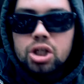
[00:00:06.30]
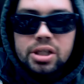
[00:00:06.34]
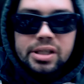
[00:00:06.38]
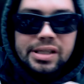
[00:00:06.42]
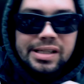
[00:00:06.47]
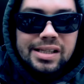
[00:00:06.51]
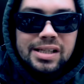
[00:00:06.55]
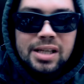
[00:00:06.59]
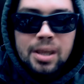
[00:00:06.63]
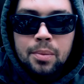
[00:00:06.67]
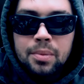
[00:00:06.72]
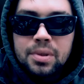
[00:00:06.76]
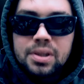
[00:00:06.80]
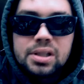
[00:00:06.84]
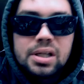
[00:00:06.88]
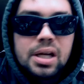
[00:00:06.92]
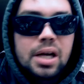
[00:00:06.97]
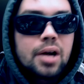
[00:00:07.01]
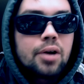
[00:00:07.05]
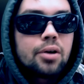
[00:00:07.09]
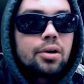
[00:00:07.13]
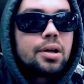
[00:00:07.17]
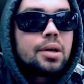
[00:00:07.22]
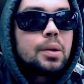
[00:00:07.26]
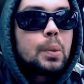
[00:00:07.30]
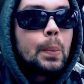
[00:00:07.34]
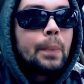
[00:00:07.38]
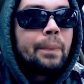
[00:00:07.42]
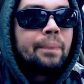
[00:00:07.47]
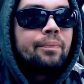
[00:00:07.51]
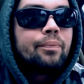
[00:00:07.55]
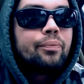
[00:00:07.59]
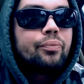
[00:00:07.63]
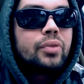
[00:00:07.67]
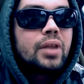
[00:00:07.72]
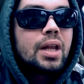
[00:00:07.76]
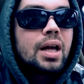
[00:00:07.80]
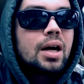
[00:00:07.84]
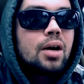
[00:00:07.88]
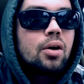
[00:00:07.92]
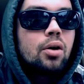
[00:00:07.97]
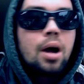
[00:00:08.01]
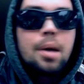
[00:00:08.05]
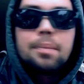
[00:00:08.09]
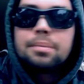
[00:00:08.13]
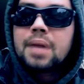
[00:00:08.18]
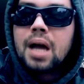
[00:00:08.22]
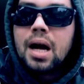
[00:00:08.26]
cemetery. Now,
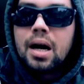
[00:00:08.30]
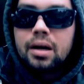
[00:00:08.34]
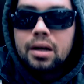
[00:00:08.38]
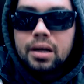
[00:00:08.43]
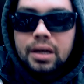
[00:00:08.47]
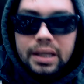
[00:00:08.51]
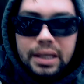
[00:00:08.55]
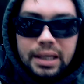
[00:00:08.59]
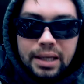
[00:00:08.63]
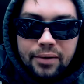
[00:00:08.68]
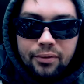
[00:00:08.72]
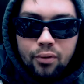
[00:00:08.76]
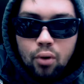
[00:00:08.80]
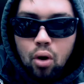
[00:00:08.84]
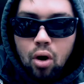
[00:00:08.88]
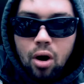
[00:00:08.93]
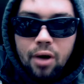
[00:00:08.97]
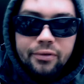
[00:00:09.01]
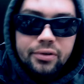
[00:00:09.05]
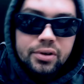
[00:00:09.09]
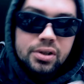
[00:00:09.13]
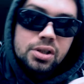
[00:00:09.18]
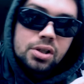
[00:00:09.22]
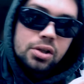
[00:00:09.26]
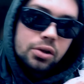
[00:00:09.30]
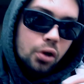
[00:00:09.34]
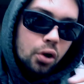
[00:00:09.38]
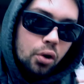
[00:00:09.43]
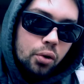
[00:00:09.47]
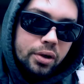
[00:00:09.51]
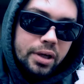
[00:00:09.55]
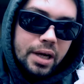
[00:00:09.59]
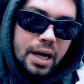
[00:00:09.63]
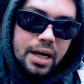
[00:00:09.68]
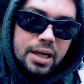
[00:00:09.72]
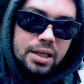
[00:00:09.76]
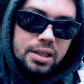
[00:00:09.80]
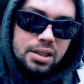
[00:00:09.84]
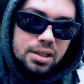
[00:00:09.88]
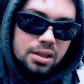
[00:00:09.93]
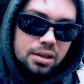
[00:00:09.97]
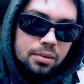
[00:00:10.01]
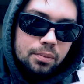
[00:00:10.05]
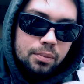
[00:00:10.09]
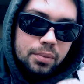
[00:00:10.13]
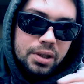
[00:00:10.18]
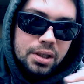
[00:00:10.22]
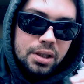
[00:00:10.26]
I'm not going to give off its
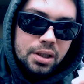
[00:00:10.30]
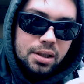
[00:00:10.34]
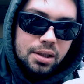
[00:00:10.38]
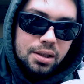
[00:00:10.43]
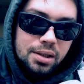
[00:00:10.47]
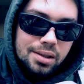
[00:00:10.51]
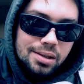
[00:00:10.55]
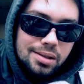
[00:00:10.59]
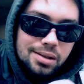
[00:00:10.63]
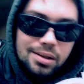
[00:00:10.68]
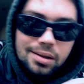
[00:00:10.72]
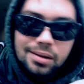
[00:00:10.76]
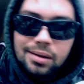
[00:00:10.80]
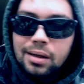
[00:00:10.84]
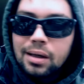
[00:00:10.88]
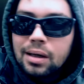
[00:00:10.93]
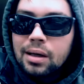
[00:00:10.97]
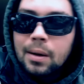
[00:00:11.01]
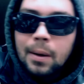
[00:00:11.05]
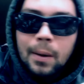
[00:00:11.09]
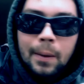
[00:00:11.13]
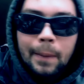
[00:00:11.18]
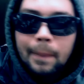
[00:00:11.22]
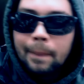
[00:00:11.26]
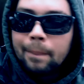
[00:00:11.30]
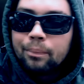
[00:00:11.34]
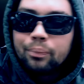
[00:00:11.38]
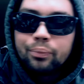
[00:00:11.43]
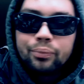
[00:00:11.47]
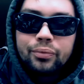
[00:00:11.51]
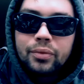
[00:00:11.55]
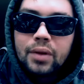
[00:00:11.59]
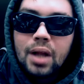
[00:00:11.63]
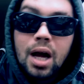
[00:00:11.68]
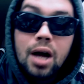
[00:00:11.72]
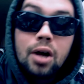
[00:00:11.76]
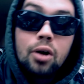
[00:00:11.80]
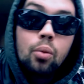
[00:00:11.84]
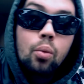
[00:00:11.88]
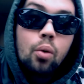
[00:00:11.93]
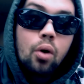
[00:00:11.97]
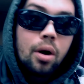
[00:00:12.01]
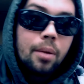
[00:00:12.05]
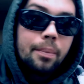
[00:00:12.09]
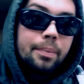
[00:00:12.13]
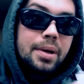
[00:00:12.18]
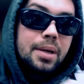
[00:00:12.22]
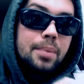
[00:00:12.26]
location because I don't
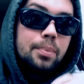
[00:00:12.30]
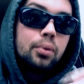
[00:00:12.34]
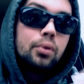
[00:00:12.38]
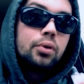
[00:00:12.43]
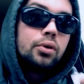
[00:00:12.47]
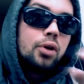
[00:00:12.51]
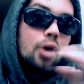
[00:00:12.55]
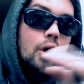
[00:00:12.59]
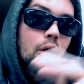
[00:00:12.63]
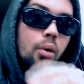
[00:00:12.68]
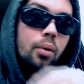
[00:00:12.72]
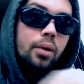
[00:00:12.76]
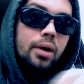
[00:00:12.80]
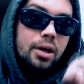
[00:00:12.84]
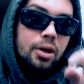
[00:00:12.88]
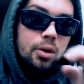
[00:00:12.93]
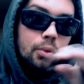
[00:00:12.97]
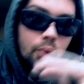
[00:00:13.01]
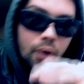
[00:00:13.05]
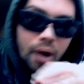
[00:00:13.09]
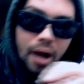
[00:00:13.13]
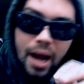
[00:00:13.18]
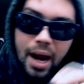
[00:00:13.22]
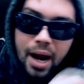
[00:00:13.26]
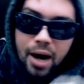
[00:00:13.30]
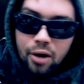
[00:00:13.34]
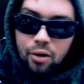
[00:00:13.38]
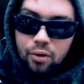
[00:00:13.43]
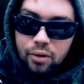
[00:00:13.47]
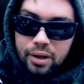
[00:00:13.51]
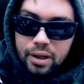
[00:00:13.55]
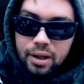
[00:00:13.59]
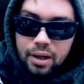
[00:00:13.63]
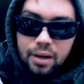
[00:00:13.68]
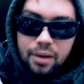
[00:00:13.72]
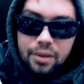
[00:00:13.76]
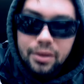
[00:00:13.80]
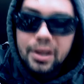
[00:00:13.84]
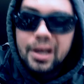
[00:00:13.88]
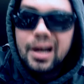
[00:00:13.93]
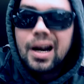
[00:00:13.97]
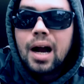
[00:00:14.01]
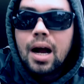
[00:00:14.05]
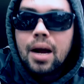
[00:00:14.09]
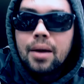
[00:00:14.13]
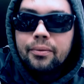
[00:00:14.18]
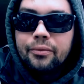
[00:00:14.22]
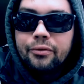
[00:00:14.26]
want people knowing what area that
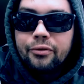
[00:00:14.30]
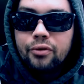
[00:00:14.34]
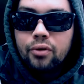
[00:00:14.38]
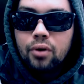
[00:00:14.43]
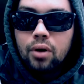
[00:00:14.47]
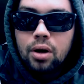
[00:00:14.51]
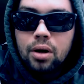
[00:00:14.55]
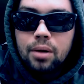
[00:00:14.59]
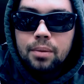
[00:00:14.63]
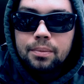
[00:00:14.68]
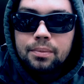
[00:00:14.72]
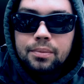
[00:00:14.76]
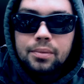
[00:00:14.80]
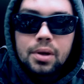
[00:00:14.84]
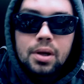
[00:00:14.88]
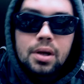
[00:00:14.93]
I'm from.